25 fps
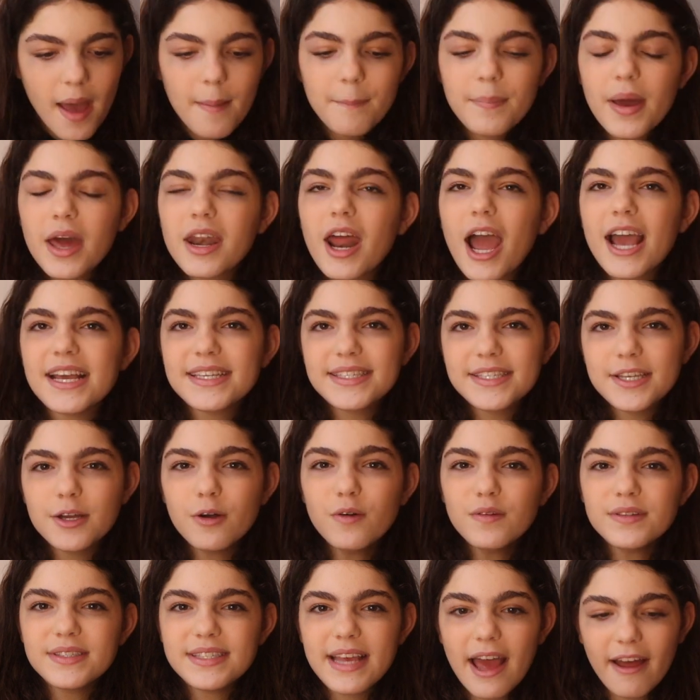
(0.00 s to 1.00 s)
but I
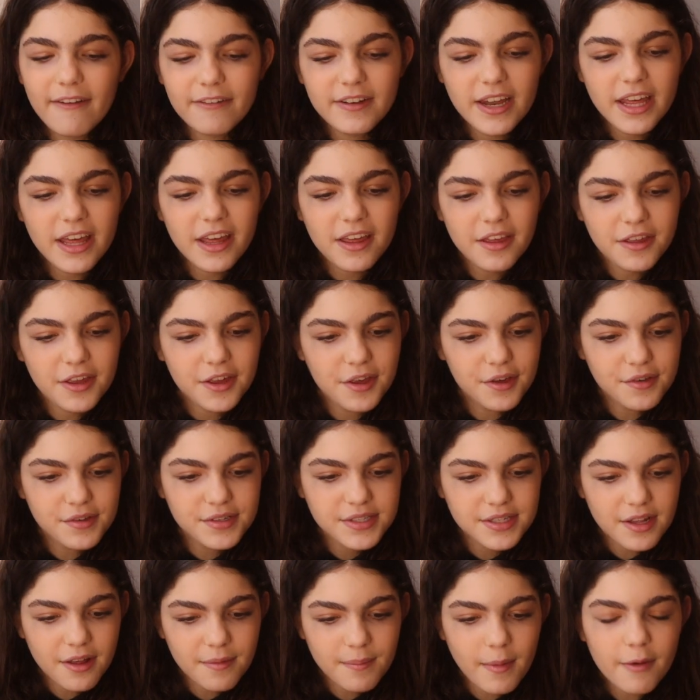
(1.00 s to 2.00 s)
still definitely
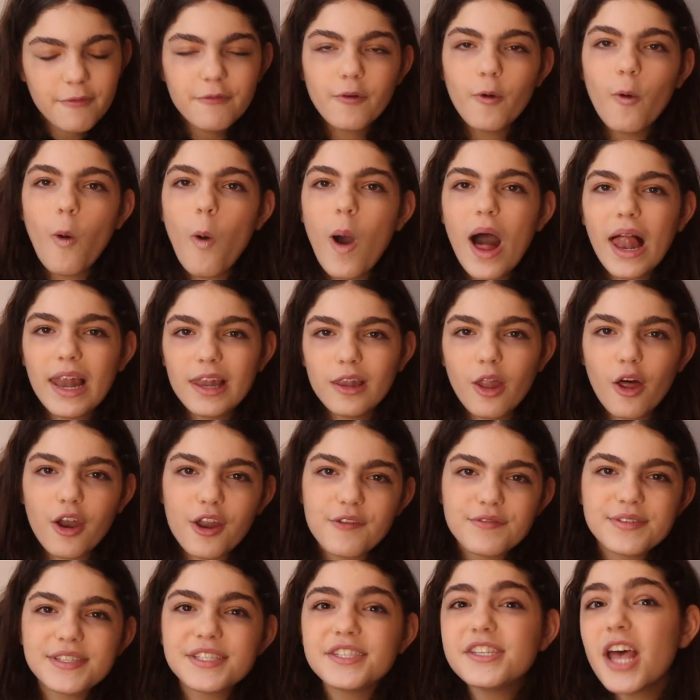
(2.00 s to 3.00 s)
use them for a lot
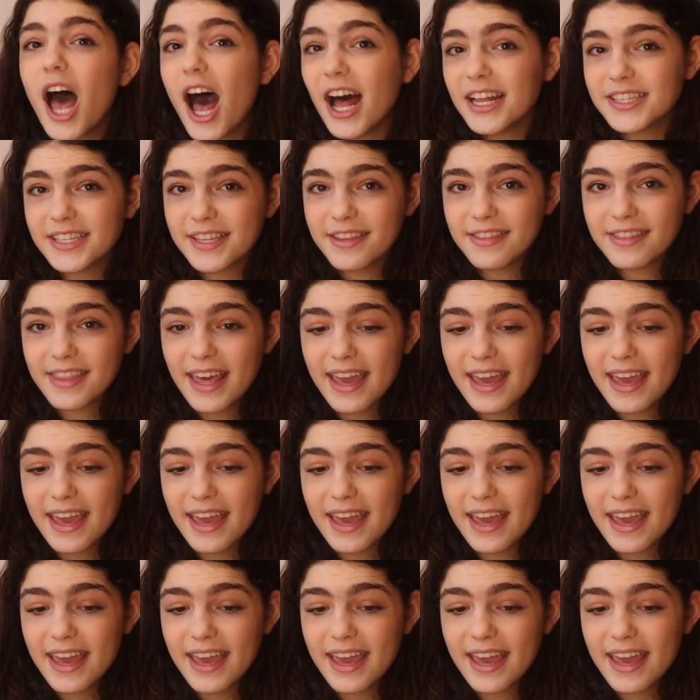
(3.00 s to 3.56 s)
of certain